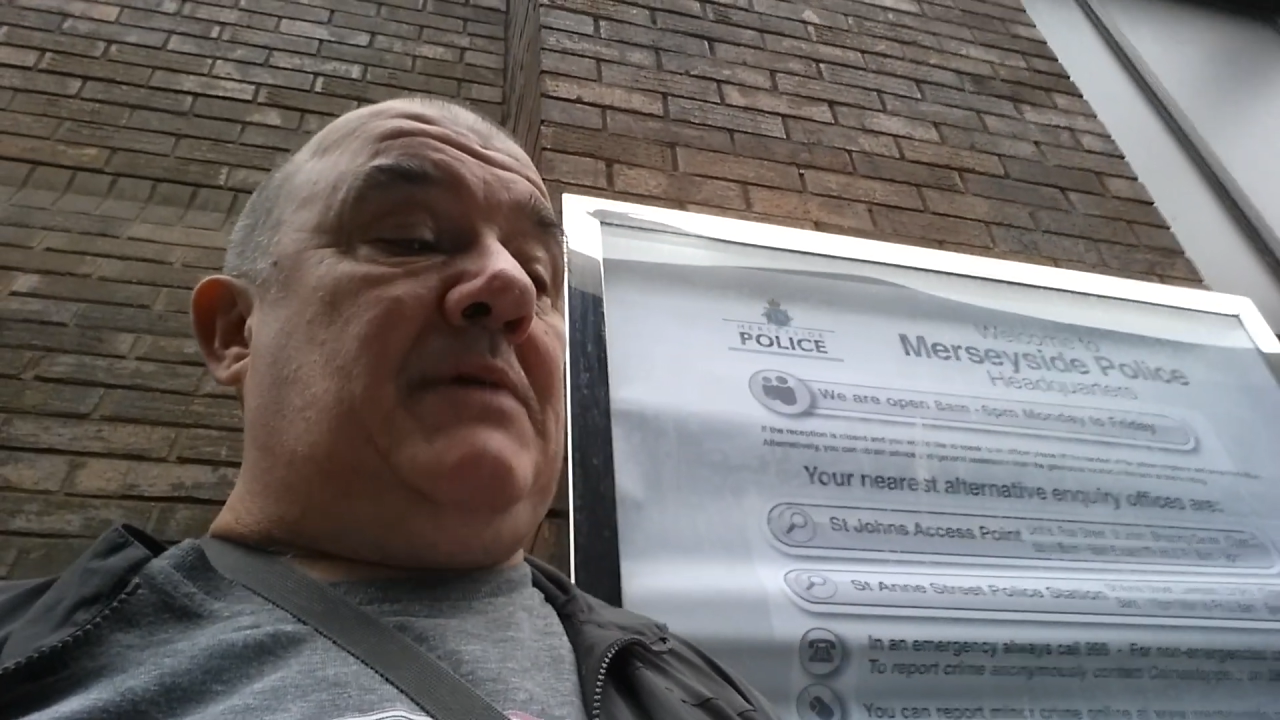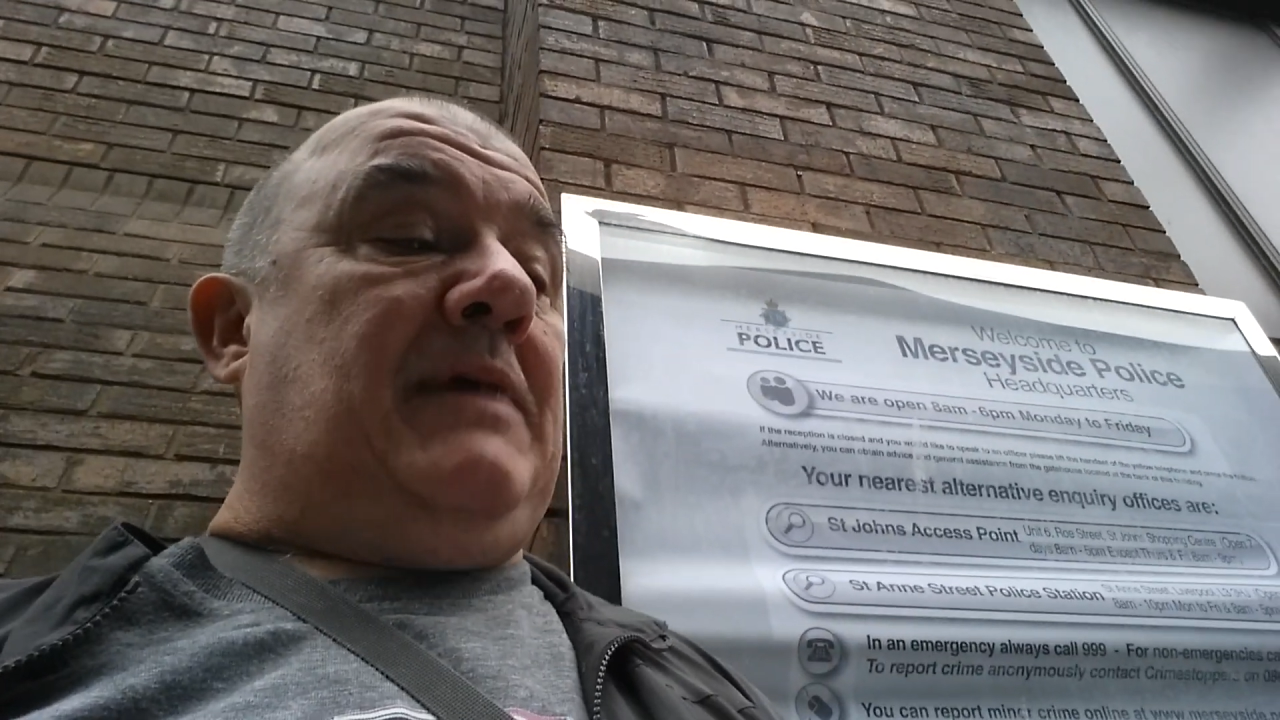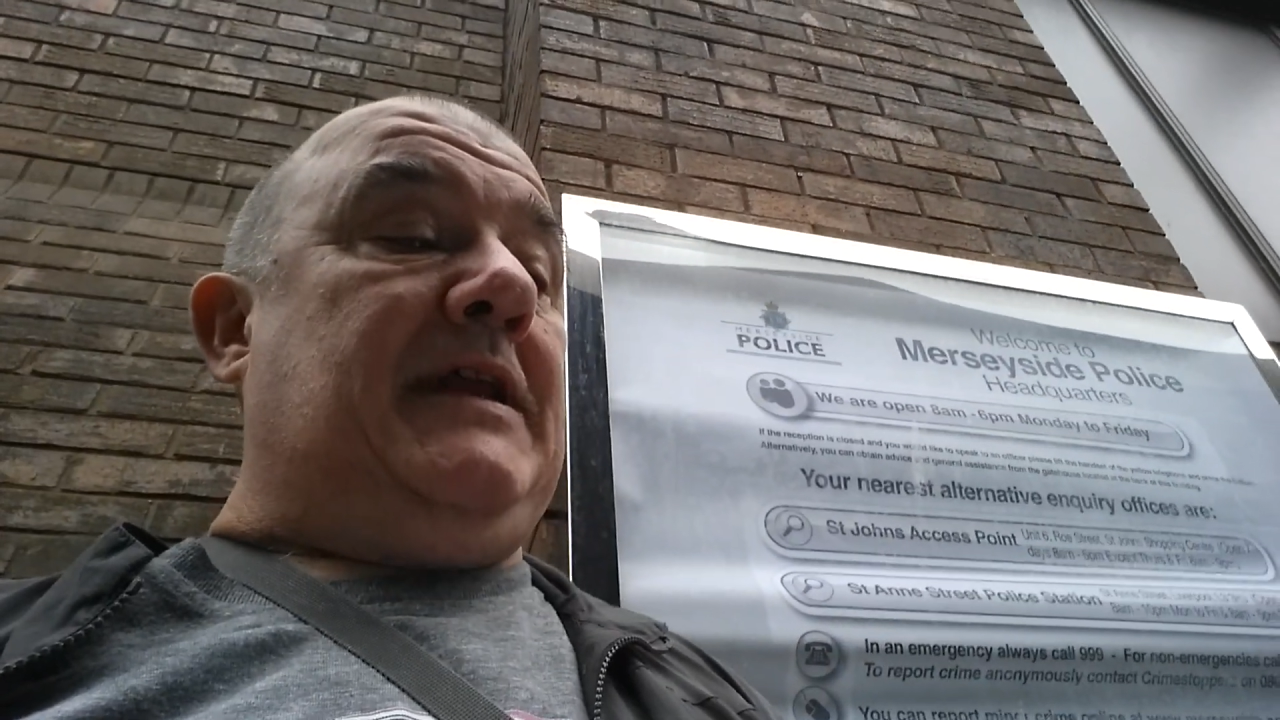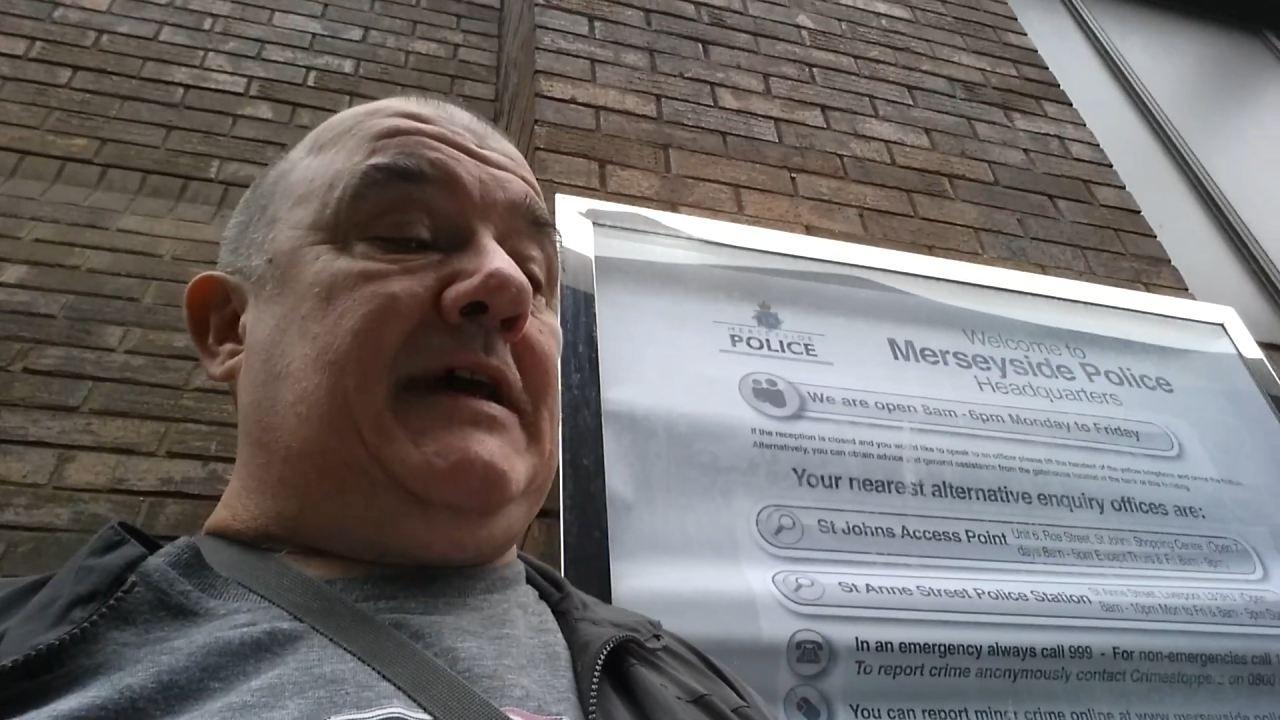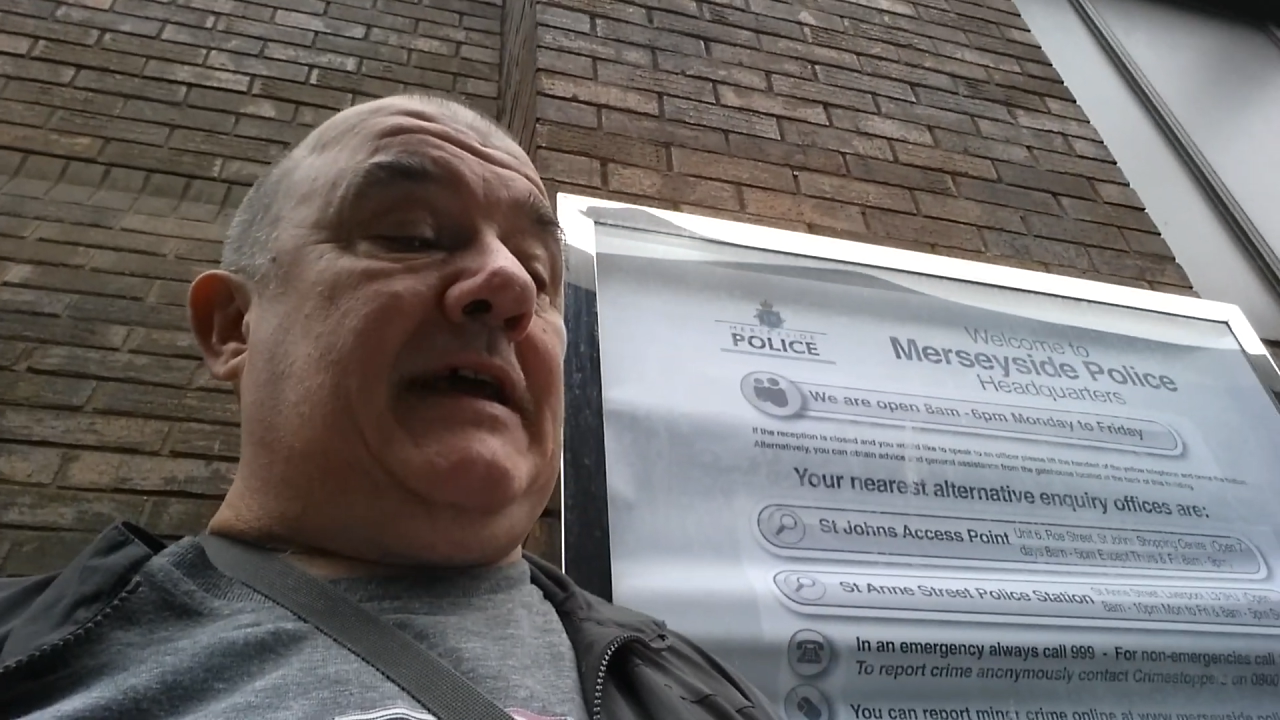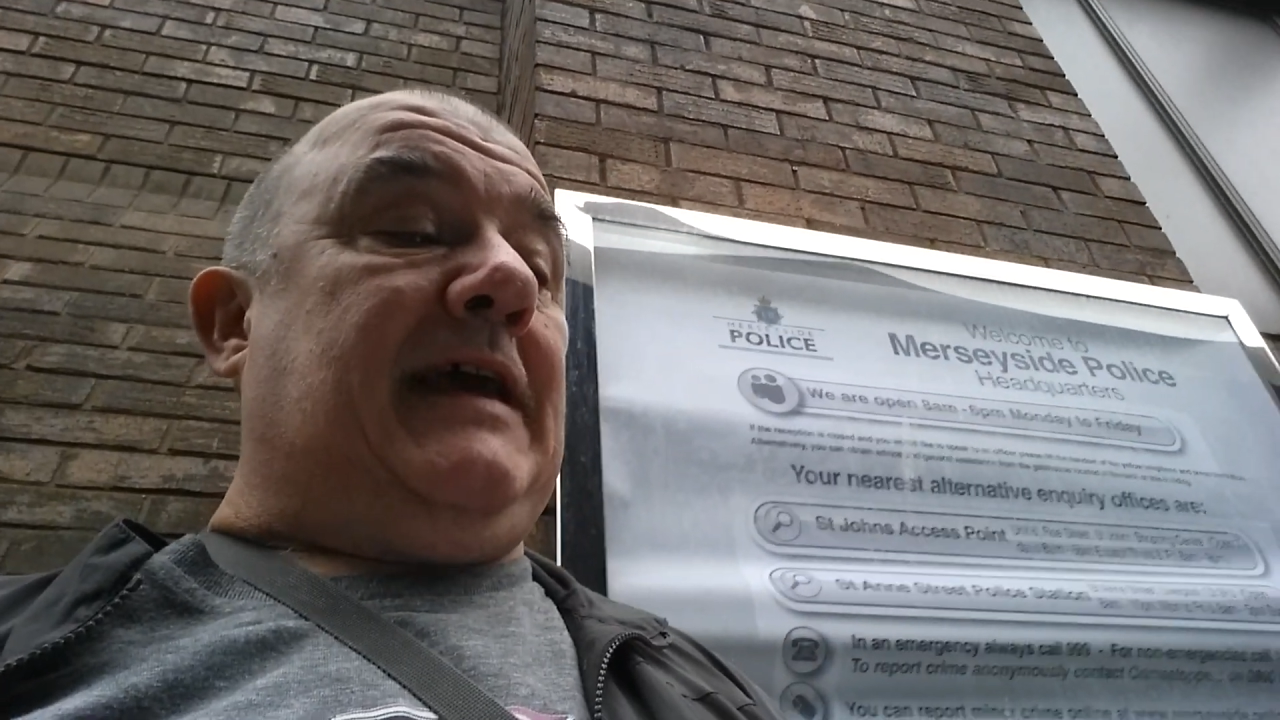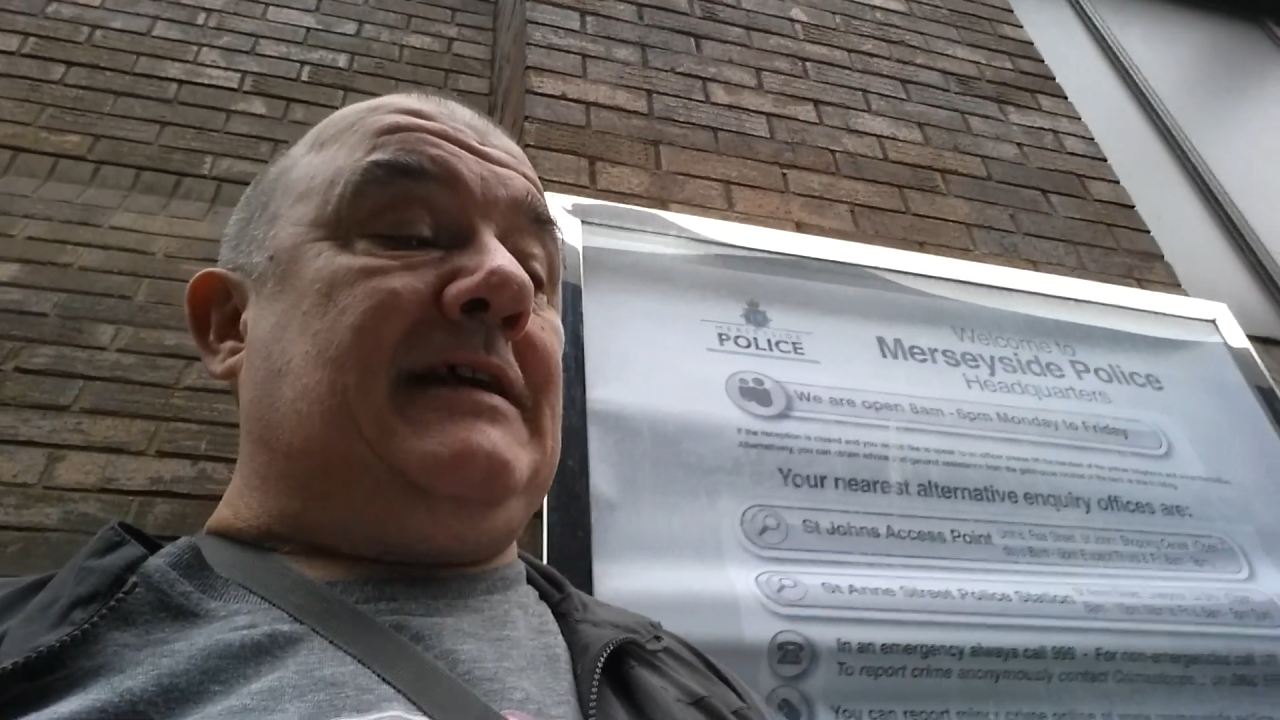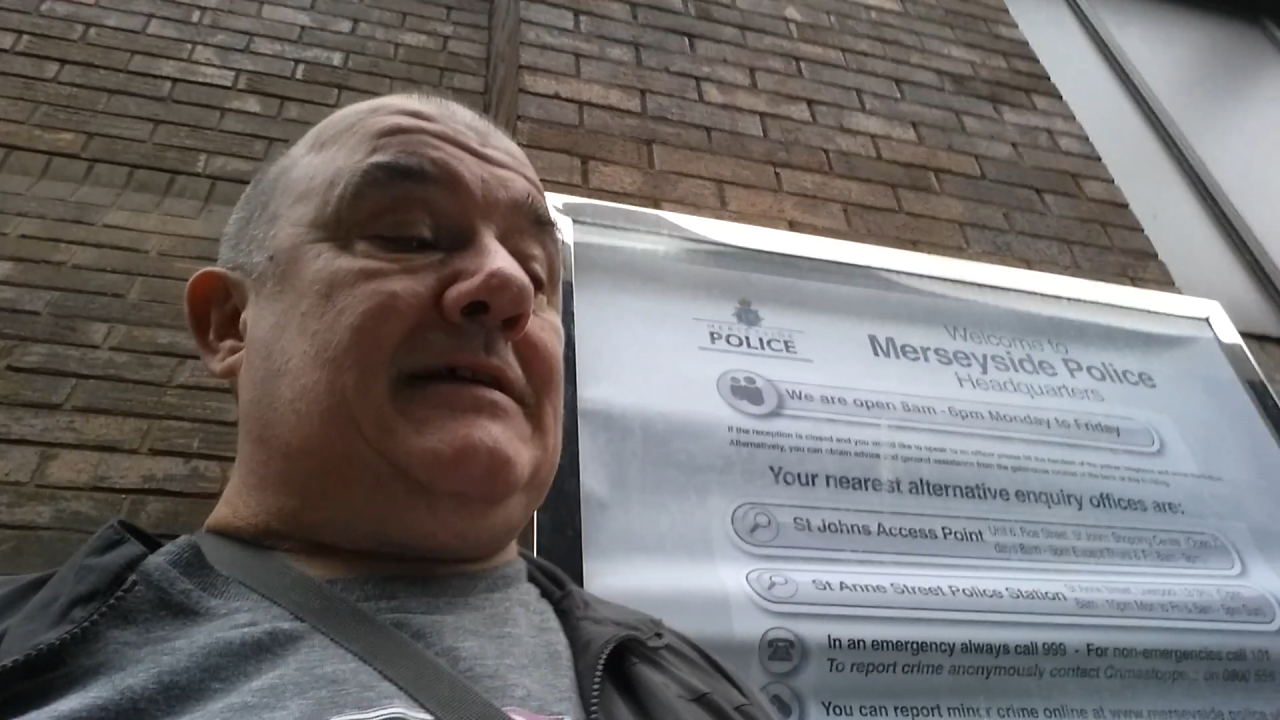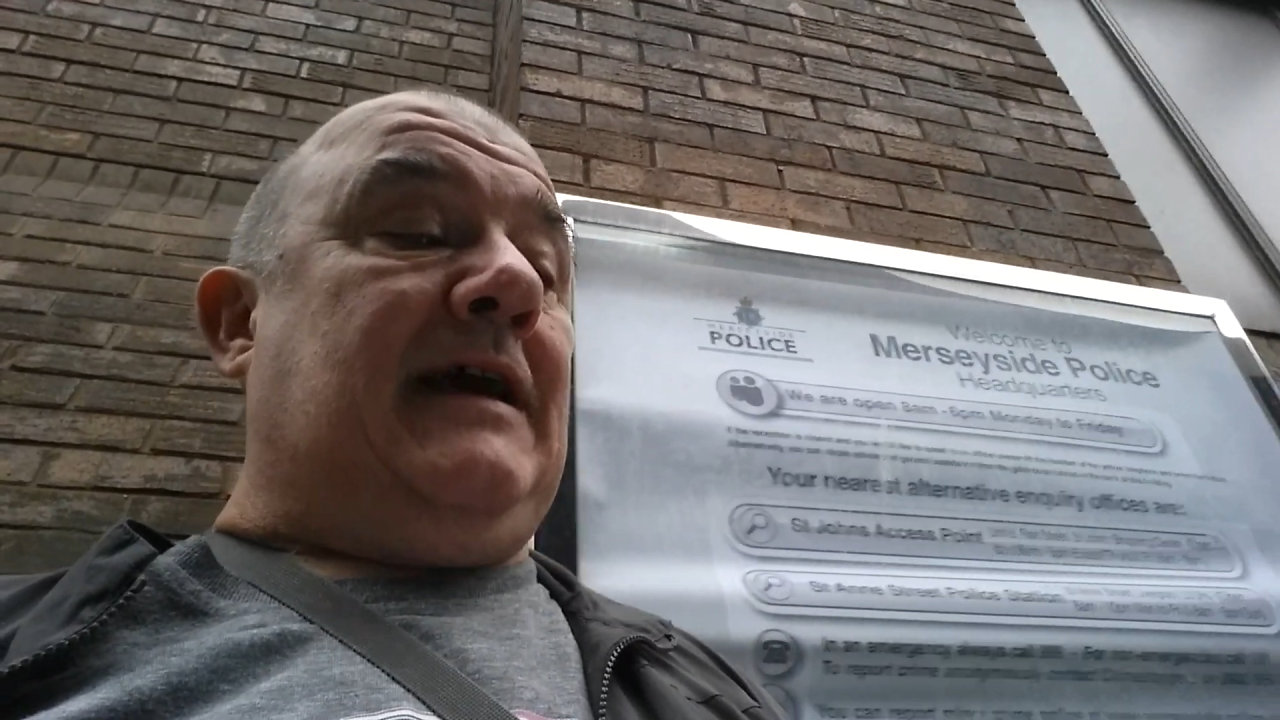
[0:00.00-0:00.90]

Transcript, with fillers: being made against